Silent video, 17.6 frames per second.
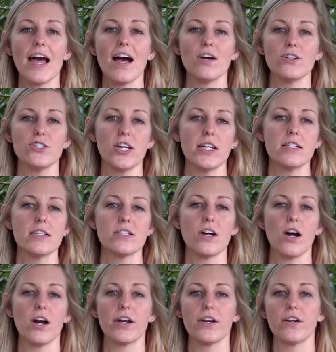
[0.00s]
out, chances
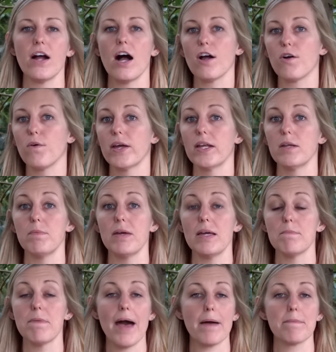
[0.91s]
are you're not going to
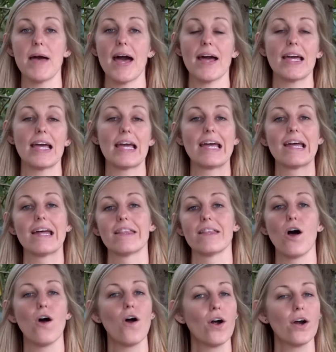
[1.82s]
be backpacking
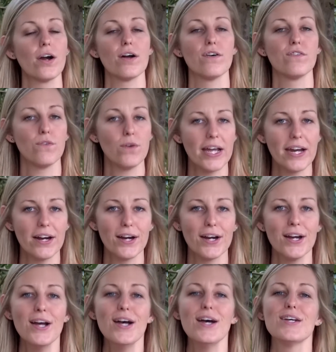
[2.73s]
in the heart of
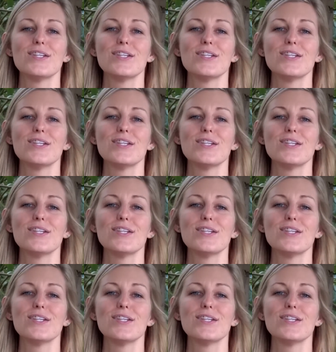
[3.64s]
winter.